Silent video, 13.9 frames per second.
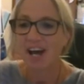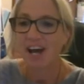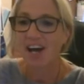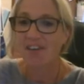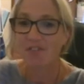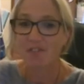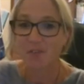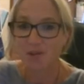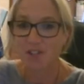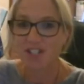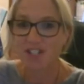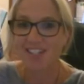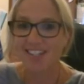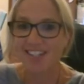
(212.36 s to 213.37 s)

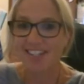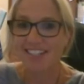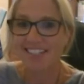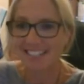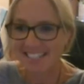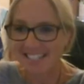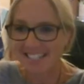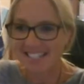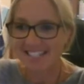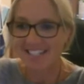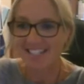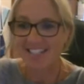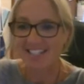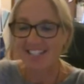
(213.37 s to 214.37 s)
unfortunate
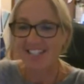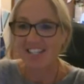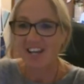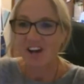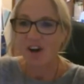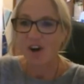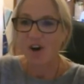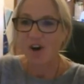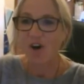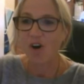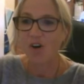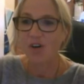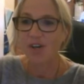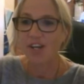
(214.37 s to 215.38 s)
incident
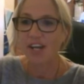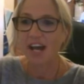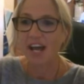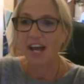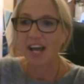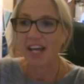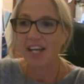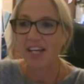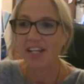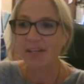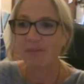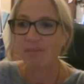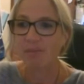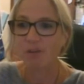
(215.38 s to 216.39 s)
on
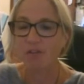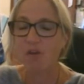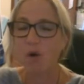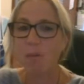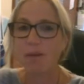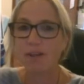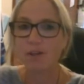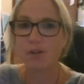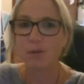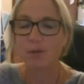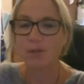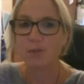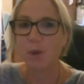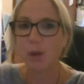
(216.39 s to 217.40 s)
a foreman who
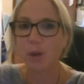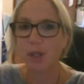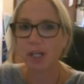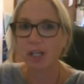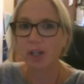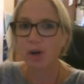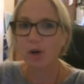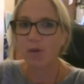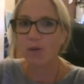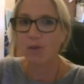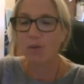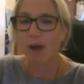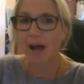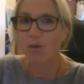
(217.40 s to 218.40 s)
was working on
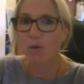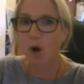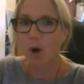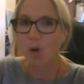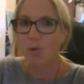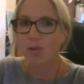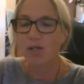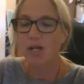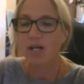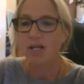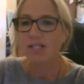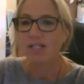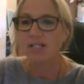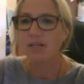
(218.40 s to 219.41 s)
the railroad
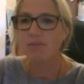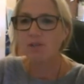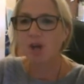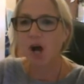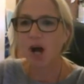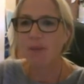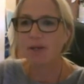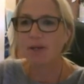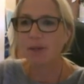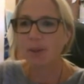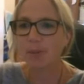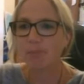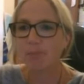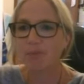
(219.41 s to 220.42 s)
some time ago,
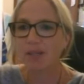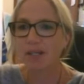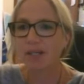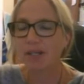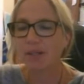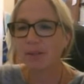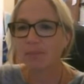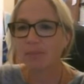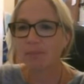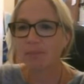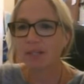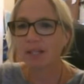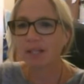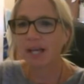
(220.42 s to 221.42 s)

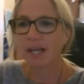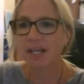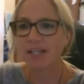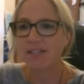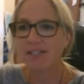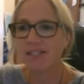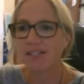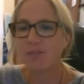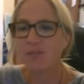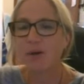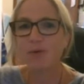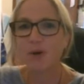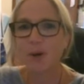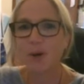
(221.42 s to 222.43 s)
and he's
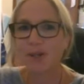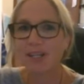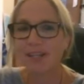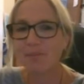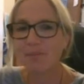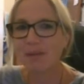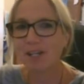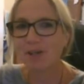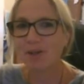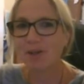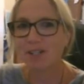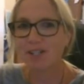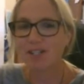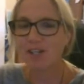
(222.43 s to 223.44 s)
well known in the
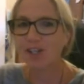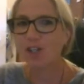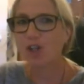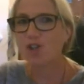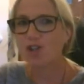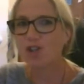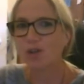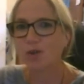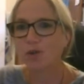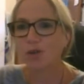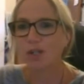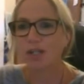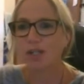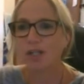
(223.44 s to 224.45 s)
medical and psychological
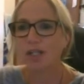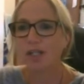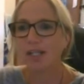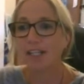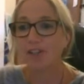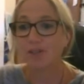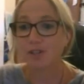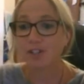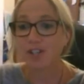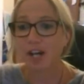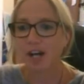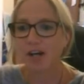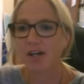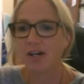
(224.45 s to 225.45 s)

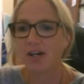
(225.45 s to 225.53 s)
literature